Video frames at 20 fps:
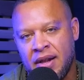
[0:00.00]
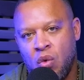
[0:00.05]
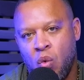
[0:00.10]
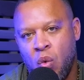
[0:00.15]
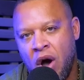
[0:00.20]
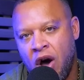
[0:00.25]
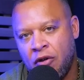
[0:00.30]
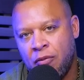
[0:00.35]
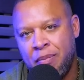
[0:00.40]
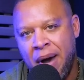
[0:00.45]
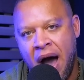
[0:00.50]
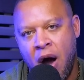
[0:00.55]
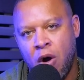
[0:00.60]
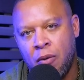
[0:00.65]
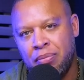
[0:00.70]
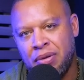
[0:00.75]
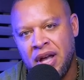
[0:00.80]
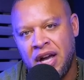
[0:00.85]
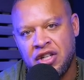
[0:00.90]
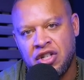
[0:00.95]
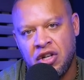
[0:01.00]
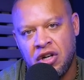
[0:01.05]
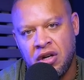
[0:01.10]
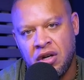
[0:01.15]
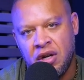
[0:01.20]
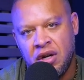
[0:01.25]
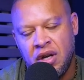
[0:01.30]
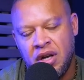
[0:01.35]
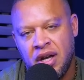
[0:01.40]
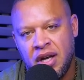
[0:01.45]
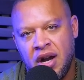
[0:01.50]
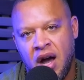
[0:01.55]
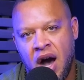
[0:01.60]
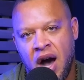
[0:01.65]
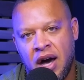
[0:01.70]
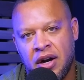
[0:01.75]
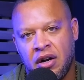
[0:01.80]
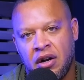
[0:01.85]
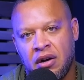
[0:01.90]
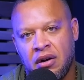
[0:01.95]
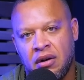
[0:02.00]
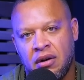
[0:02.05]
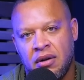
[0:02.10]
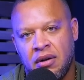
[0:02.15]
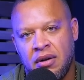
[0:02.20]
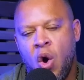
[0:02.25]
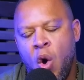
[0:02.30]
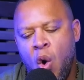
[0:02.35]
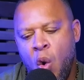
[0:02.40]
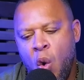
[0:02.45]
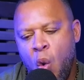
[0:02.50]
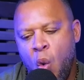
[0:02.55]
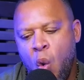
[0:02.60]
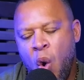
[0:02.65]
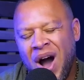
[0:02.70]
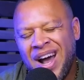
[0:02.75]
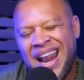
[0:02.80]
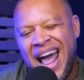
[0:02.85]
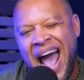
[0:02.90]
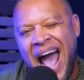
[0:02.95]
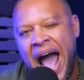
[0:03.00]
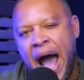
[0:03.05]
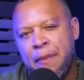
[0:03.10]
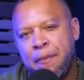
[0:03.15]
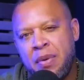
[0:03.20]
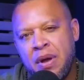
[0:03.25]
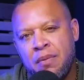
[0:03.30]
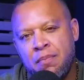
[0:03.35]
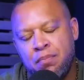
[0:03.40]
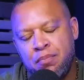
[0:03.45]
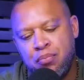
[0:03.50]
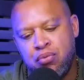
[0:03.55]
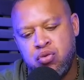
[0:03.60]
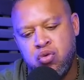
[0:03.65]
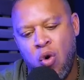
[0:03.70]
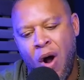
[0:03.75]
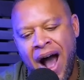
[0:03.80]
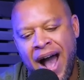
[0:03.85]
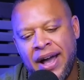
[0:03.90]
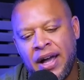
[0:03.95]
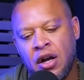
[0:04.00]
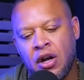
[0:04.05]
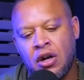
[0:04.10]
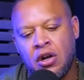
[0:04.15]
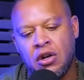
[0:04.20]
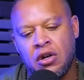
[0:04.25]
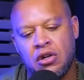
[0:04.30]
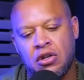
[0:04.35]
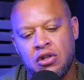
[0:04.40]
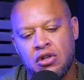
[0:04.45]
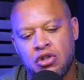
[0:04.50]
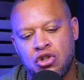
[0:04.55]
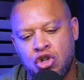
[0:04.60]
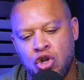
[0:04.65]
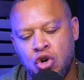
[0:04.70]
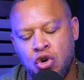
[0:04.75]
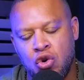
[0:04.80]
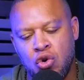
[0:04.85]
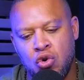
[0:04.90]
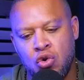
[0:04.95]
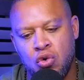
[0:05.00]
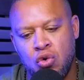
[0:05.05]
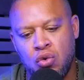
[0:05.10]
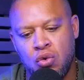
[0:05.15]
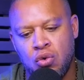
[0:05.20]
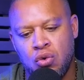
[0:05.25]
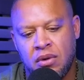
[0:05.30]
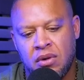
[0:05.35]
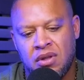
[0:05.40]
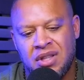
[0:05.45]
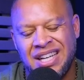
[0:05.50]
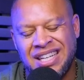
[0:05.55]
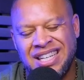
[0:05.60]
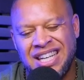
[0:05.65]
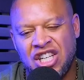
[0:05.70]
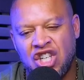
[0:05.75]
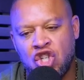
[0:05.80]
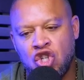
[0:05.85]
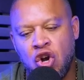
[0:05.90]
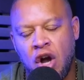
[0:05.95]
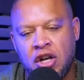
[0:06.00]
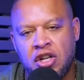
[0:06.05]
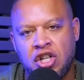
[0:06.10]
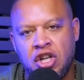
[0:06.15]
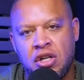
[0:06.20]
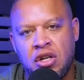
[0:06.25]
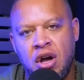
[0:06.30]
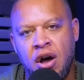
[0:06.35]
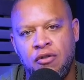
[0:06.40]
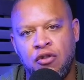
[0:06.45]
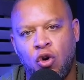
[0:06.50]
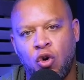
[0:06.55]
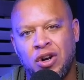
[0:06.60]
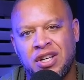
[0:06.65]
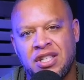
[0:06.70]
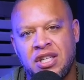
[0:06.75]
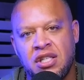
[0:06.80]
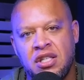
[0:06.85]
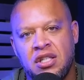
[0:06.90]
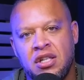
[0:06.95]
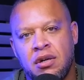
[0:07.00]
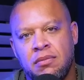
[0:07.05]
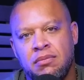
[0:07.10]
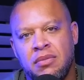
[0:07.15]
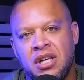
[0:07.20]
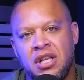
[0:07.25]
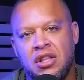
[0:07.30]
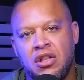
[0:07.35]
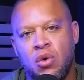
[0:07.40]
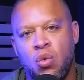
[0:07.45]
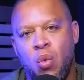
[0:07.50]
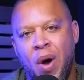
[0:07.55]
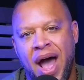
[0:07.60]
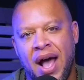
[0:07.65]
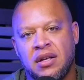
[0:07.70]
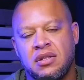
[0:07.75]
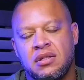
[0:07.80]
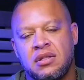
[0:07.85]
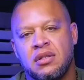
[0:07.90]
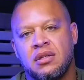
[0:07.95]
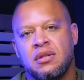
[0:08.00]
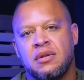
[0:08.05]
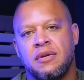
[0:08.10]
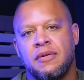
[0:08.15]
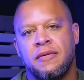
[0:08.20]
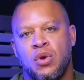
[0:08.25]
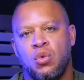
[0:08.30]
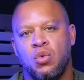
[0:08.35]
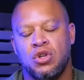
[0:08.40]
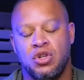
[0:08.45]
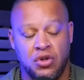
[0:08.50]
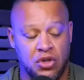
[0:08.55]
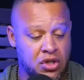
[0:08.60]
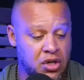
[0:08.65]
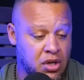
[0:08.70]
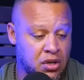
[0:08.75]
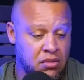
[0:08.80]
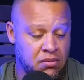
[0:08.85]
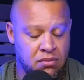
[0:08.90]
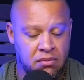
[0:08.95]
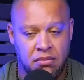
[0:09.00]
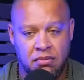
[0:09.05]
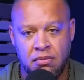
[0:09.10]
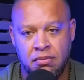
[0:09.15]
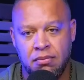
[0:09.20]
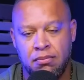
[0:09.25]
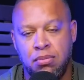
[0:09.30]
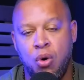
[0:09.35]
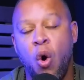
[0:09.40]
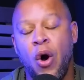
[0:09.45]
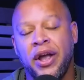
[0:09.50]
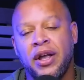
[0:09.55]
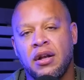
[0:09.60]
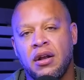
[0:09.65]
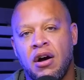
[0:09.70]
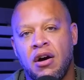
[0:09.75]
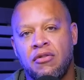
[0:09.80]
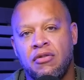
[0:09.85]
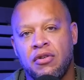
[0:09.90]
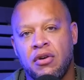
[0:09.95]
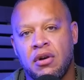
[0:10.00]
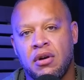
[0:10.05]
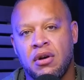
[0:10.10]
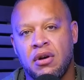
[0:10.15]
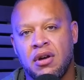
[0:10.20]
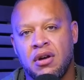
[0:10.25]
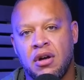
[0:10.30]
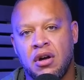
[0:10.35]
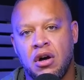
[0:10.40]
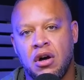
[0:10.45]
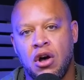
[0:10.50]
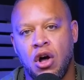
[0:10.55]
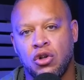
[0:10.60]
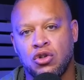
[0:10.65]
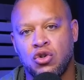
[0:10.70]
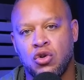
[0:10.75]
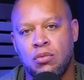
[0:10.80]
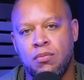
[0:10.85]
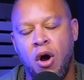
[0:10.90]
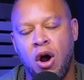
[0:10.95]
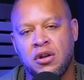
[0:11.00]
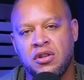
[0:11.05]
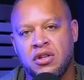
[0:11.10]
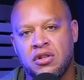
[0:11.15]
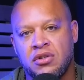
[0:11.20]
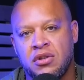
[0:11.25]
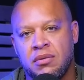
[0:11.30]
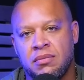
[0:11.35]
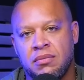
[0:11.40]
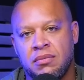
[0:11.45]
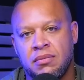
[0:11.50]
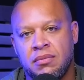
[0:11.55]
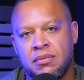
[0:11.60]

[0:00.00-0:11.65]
Wealth, power, pleasure, and honor. What happened prior to the destruction of Christendom in the West, which was the point of cultural Marxism?